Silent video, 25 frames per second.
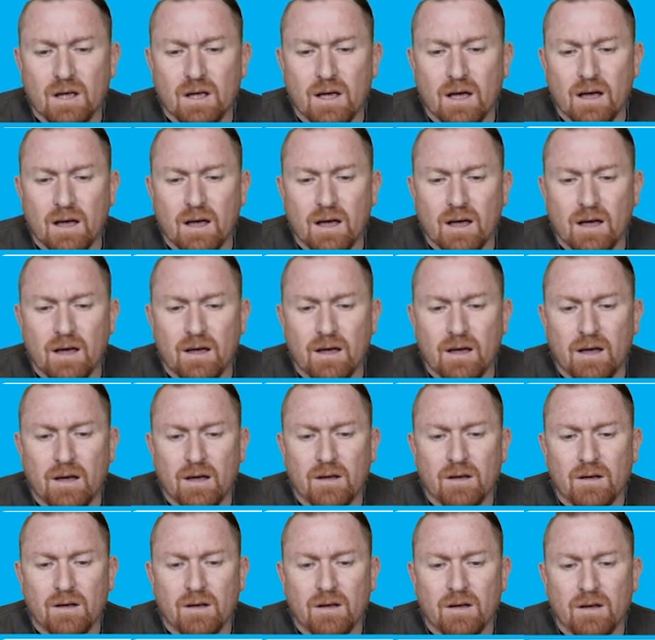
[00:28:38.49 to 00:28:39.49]
uh,
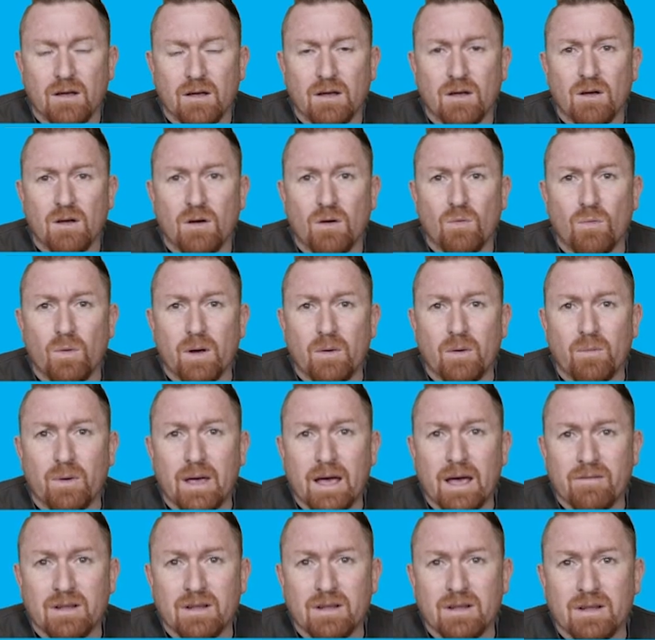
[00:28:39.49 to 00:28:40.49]
where we
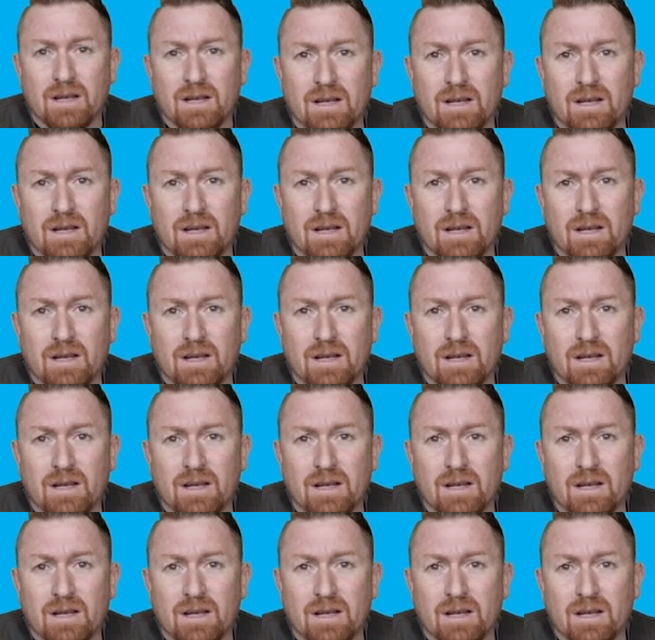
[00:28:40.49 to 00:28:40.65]
have an